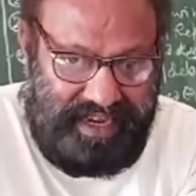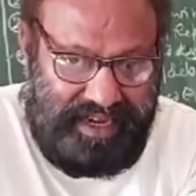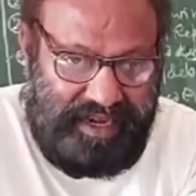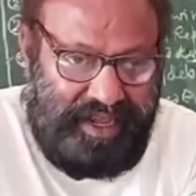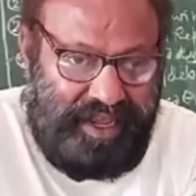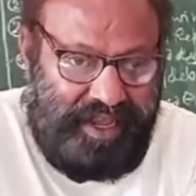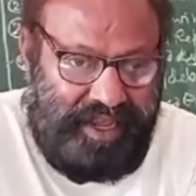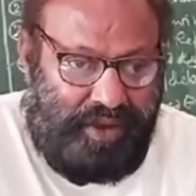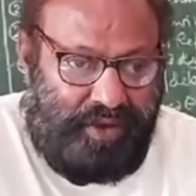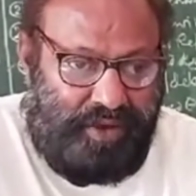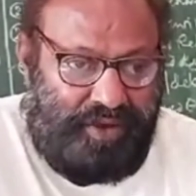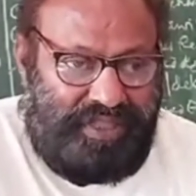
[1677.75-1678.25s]

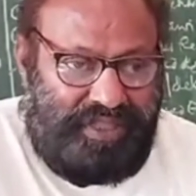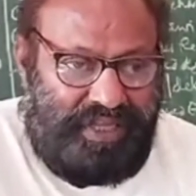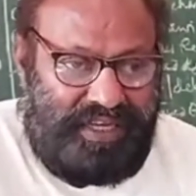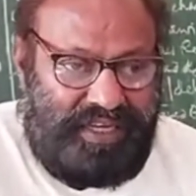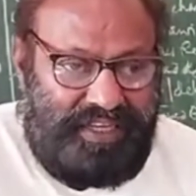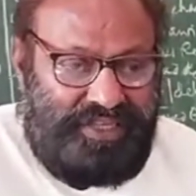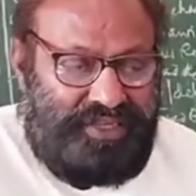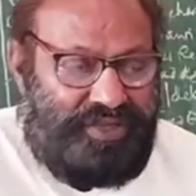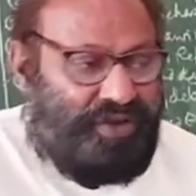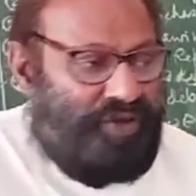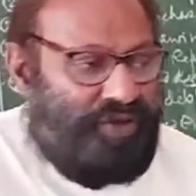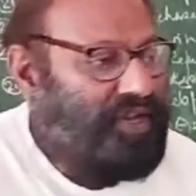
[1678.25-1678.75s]
So you are
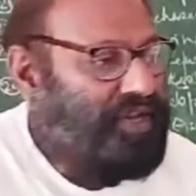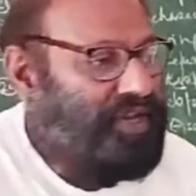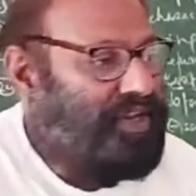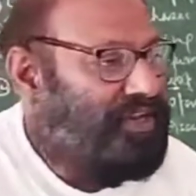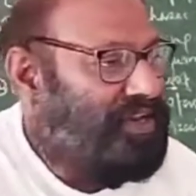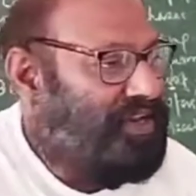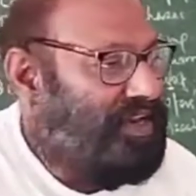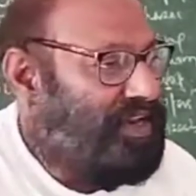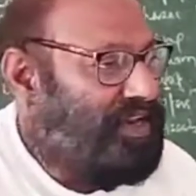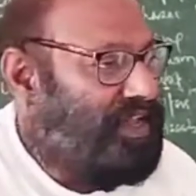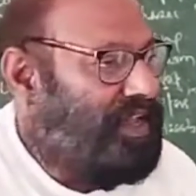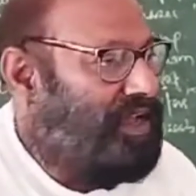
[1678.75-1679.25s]
getting a
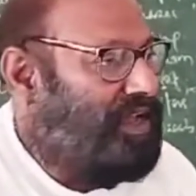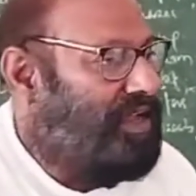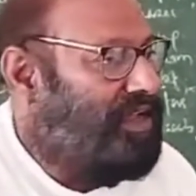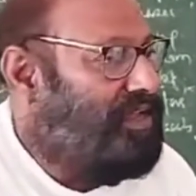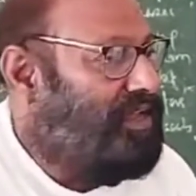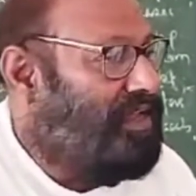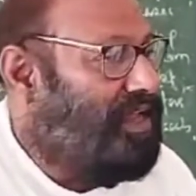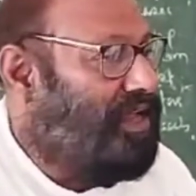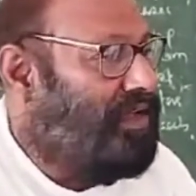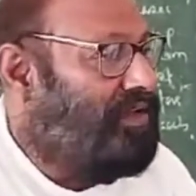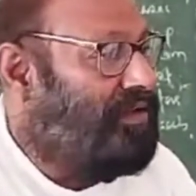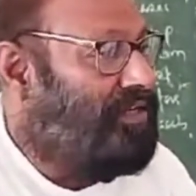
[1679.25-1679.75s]
gain,
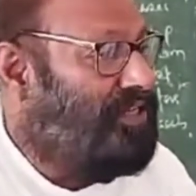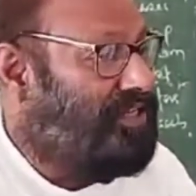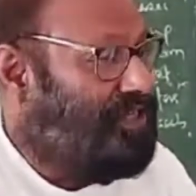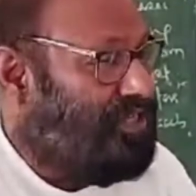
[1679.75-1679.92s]
or that is